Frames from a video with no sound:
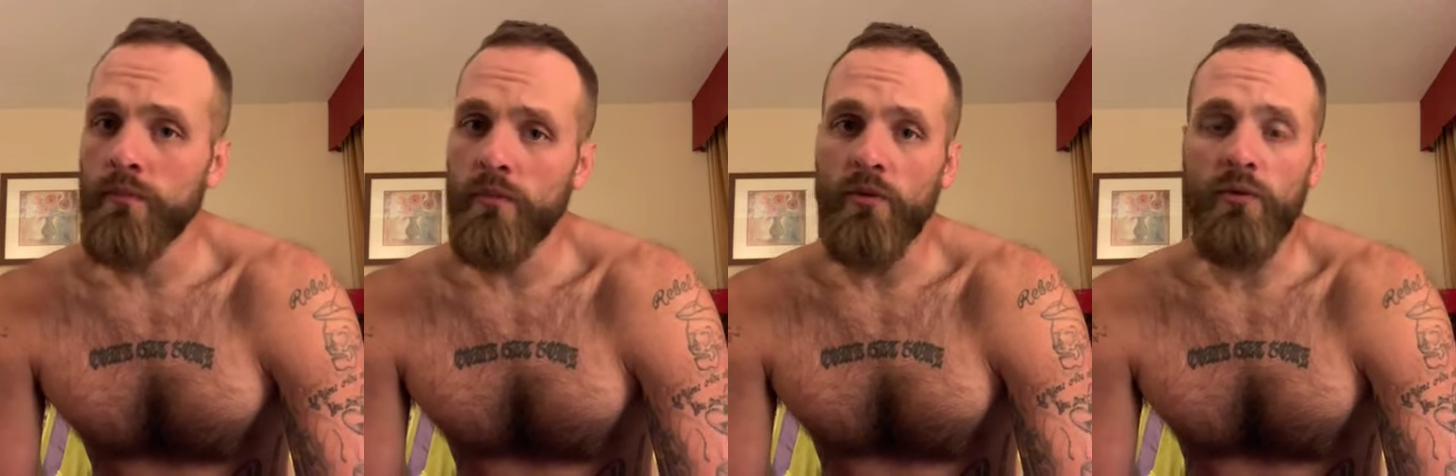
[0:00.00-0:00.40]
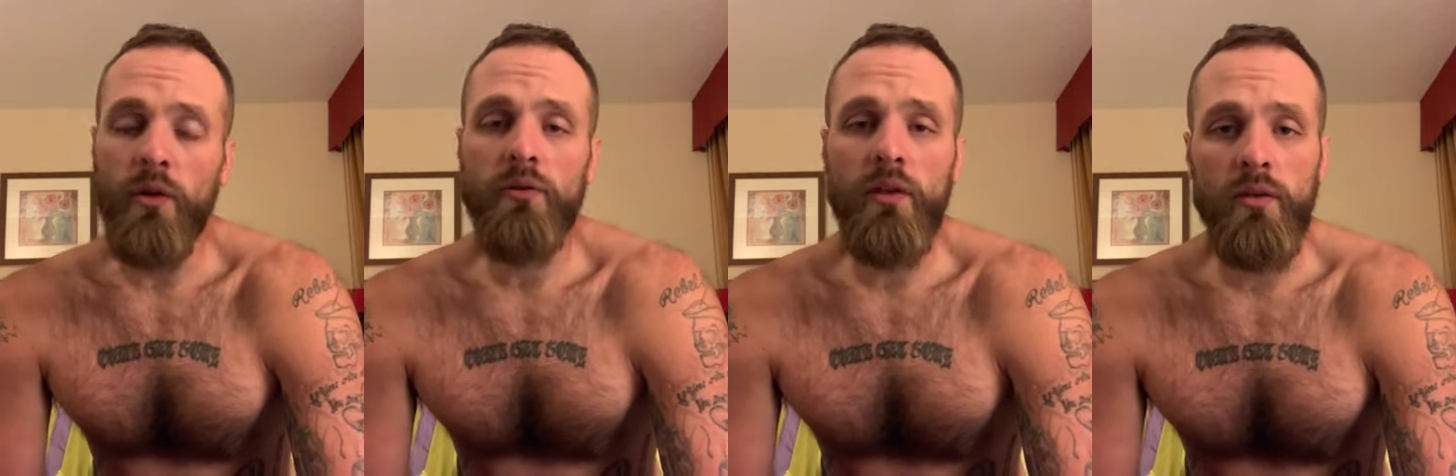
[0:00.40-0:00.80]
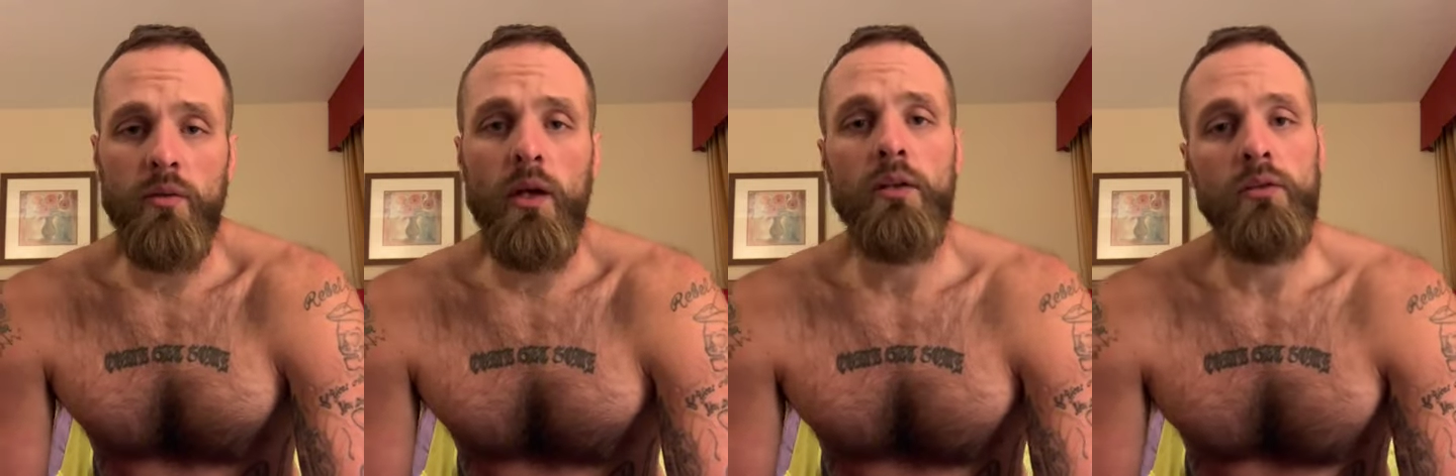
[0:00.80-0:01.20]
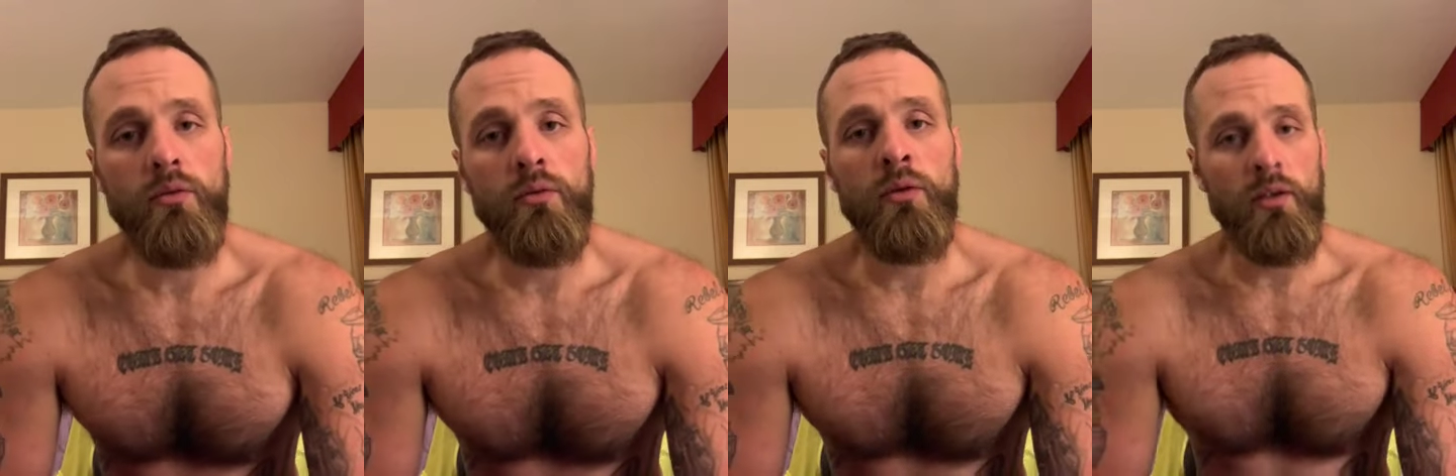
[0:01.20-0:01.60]
the first thing you got to
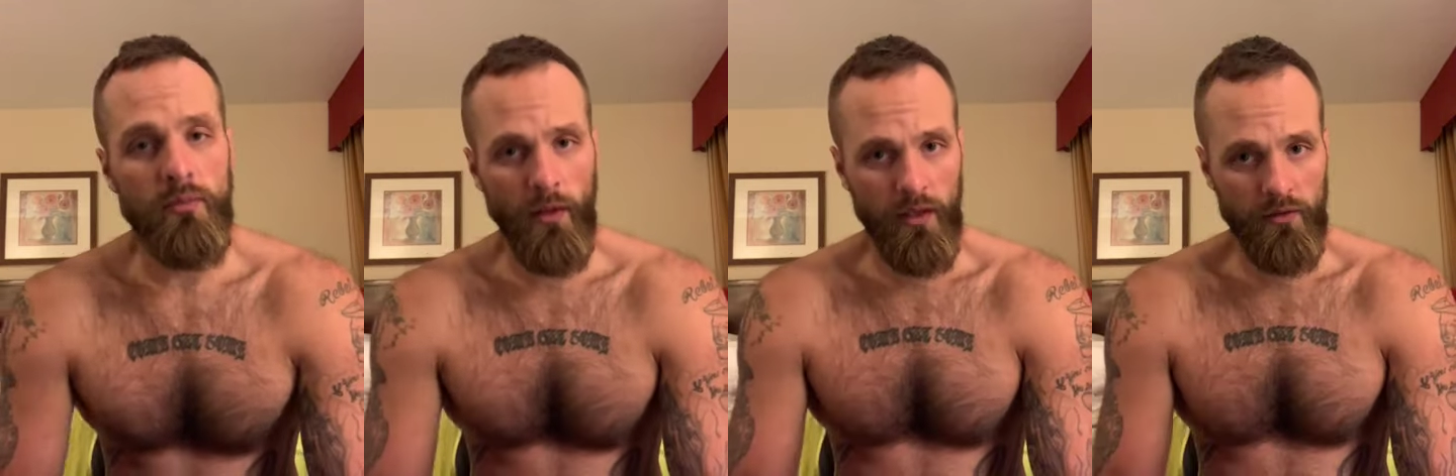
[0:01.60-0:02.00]
do is pass